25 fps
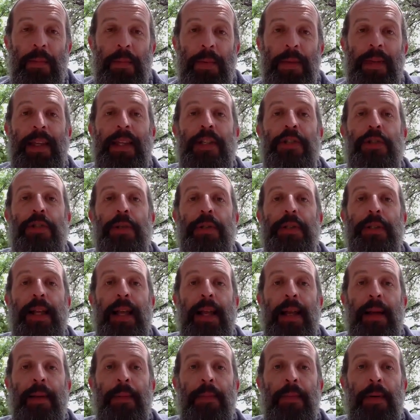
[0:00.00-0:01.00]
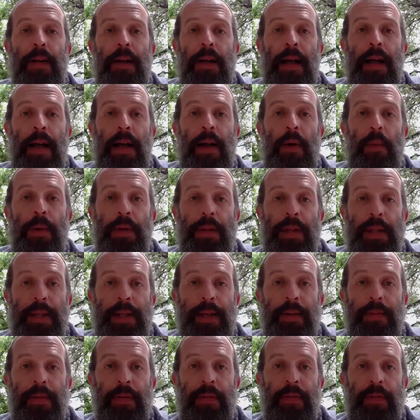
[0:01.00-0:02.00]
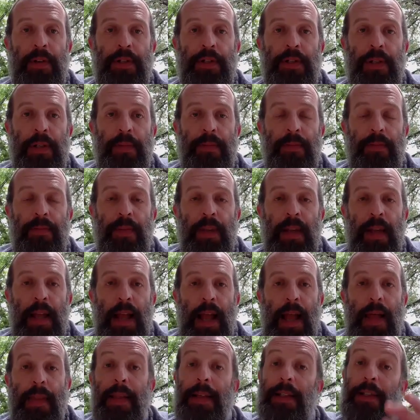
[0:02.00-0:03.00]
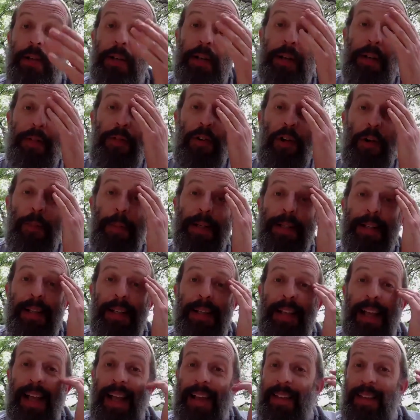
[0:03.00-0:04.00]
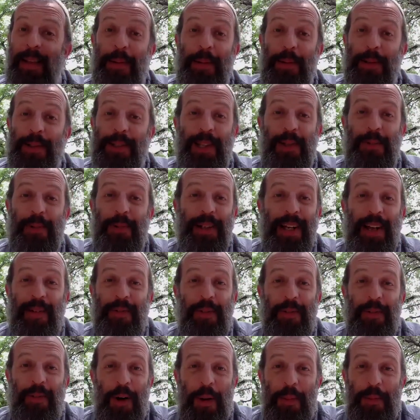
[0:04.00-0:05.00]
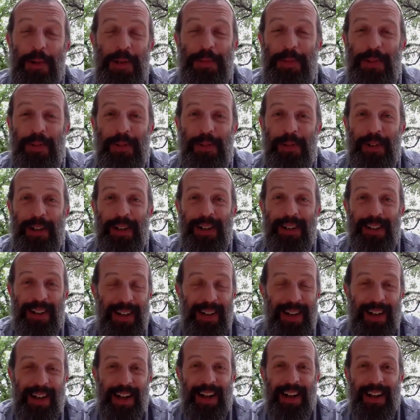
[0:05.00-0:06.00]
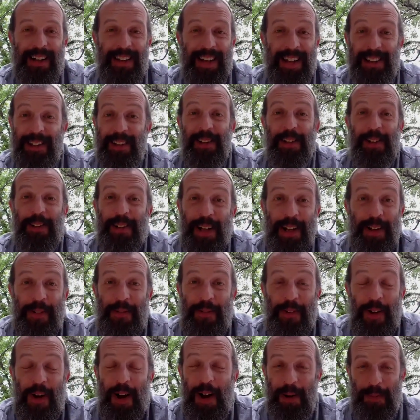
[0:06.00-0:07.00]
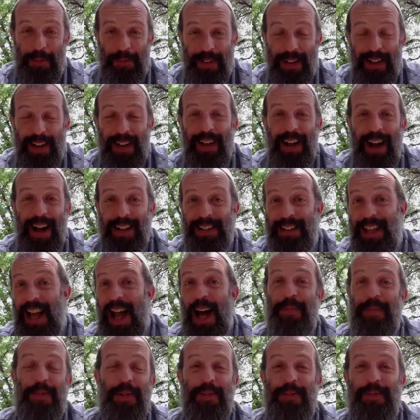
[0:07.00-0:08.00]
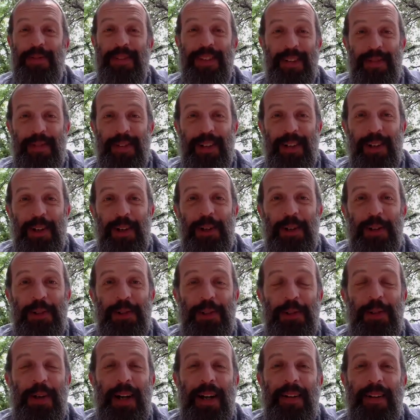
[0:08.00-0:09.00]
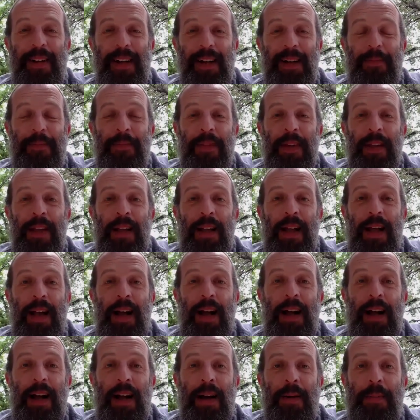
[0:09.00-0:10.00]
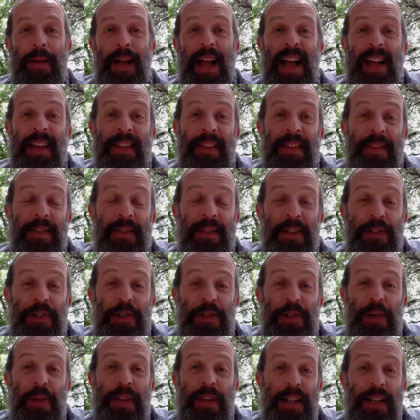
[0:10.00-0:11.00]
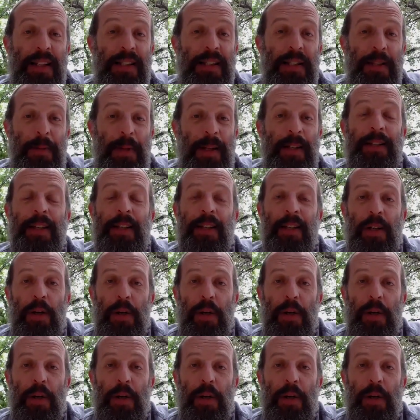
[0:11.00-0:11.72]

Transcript: But these Jews came with a different vision, and they started farming the land. Now, most of them were never farmers before. They had to learn how to farm on top of living in a whole new area. And the truth is, it didn't